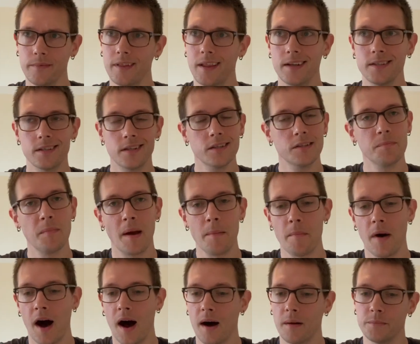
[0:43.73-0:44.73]
That's just my
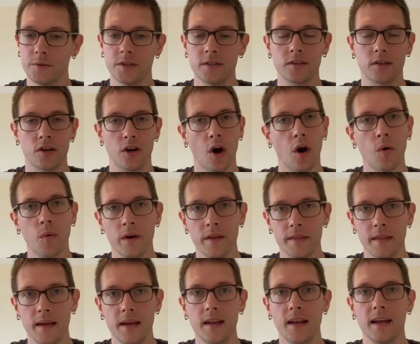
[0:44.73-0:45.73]
mom. Just go
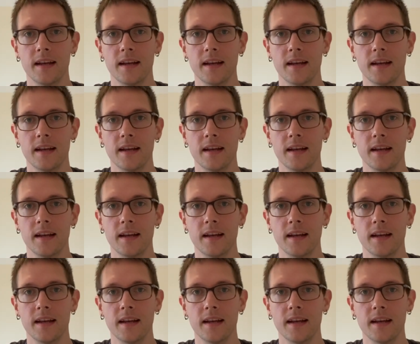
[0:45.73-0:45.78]
with it.